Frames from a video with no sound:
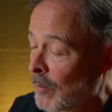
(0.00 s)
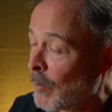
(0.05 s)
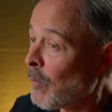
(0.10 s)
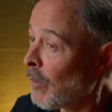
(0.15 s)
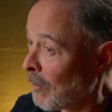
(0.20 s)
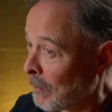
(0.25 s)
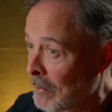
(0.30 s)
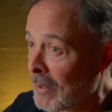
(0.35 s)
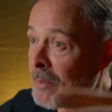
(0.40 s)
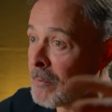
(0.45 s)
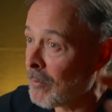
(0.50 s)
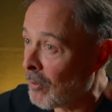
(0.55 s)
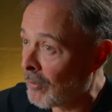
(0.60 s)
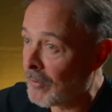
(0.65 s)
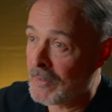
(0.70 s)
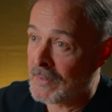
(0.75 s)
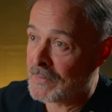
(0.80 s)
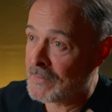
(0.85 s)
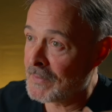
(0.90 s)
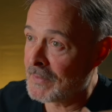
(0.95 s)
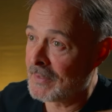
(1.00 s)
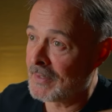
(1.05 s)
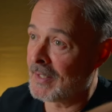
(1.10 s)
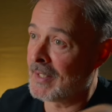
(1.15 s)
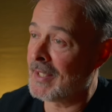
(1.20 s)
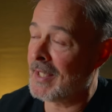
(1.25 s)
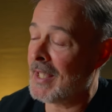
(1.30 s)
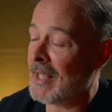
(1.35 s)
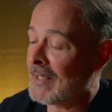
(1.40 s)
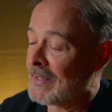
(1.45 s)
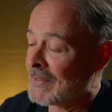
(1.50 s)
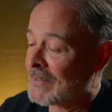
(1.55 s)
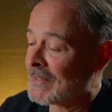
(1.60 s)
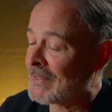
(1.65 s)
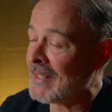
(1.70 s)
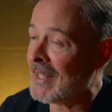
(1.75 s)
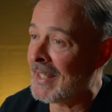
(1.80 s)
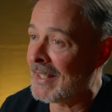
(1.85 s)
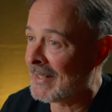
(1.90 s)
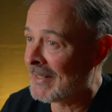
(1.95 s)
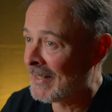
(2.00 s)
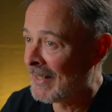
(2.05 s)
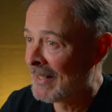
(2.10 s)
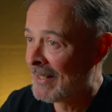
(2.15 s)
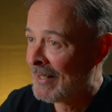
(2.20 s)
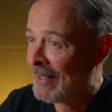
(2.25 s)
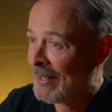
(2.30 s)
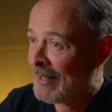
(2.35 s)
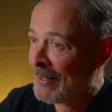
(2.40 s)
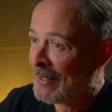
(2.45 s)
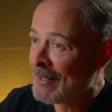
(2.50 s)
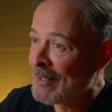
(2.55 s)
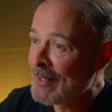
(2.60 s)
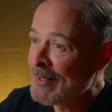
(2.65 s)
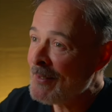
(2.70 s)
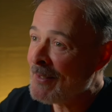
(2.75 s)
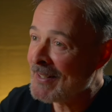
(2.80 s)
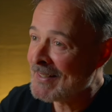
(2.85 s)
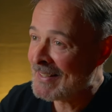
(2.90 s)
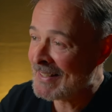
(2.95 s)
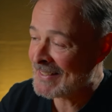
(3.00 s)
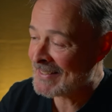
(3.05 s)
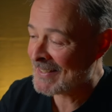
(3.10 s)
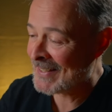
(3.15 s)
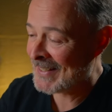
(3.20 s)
were big boys. Instead, look at this